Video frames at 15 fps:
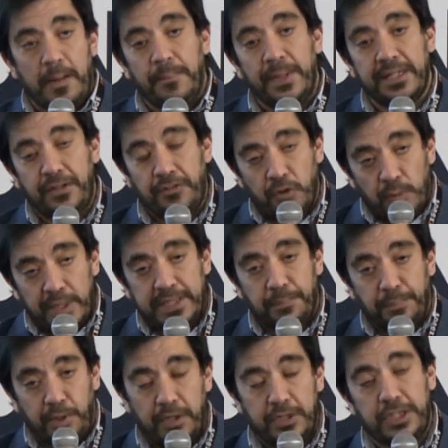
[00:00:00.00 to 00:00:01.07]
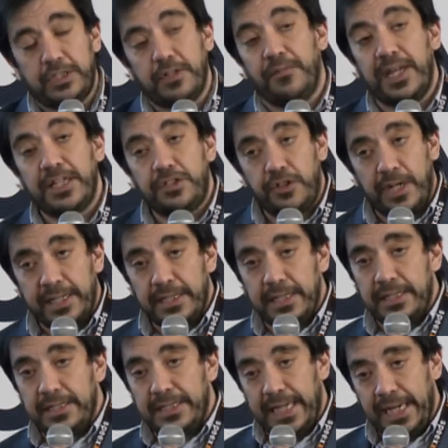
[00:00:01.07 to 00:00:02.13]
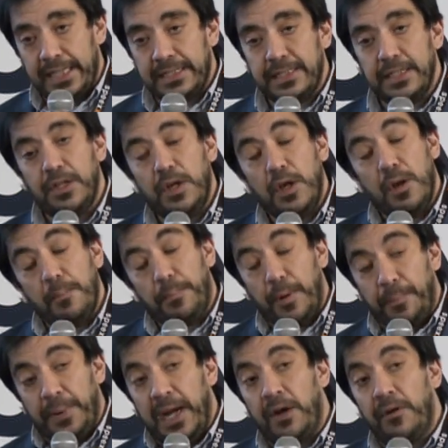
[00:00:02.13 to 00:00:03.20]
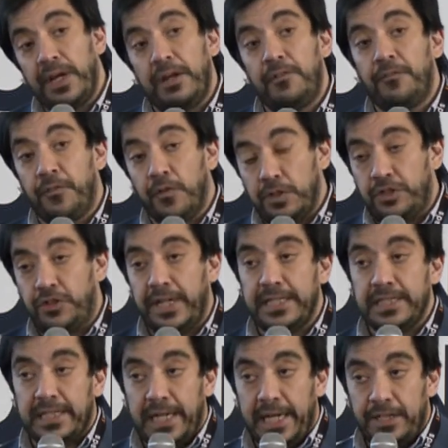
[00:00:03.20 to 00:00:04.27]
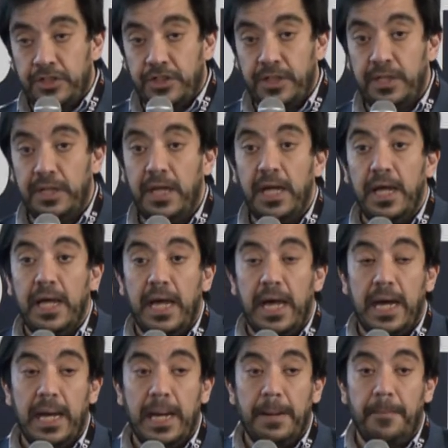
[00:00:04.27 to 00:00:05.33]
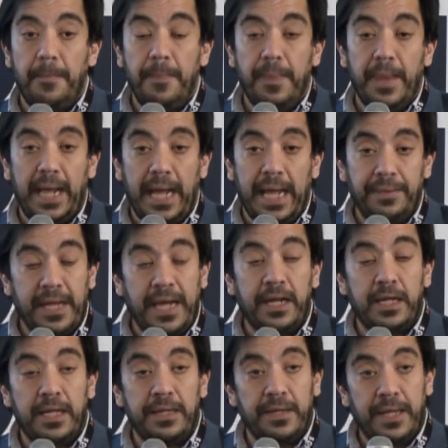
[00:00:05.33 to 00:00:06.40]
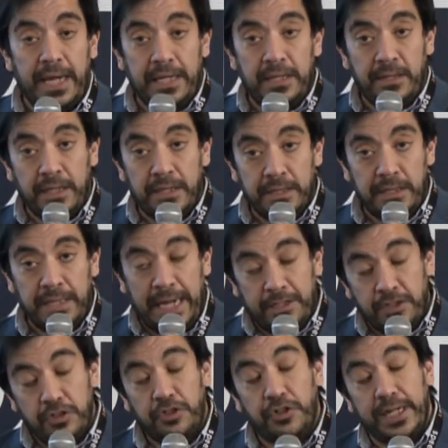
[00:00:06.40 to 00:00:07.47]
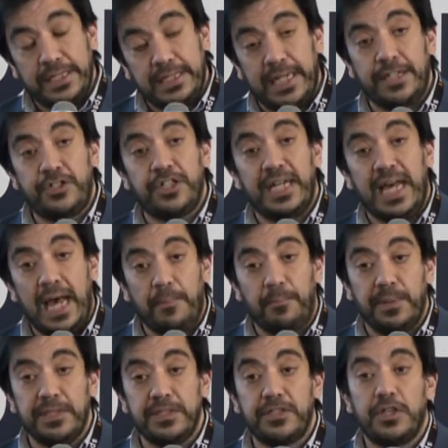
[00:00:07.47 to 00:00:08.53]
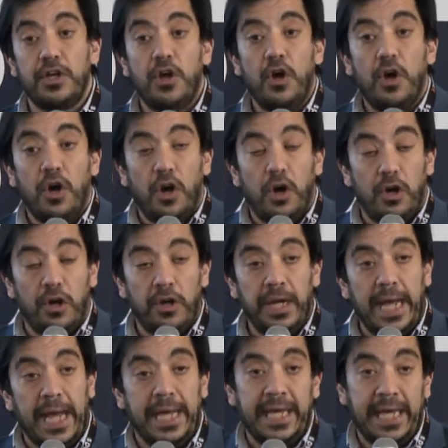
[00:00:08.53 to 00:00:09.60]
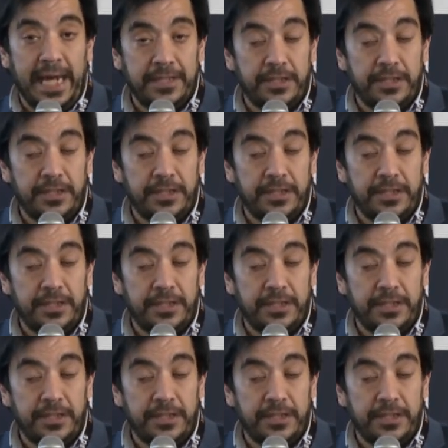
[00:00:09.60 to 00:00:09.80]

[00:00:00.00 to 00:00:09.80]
but there's always a process of extracting the text, preparing it for translation, and the actual translation happens on a CAT